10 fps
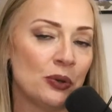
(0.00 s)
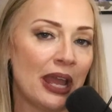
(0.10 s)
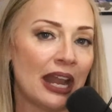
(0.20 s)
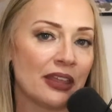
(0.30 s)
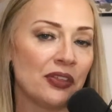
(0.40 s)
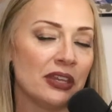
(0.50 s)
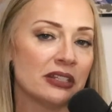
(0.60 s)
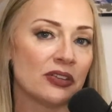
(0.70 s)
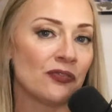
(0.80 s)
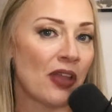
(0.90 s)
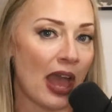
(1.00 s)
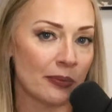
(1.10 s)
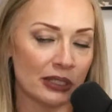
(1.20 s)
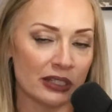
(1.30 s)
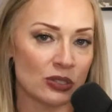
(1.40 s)
And I think it's a
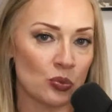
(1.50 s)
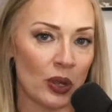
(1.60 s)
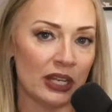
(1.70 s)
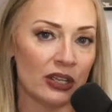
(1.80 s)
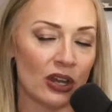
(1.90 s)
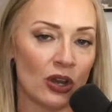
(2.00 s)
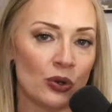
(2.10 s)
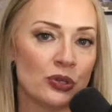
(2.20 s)
fabulous way to go.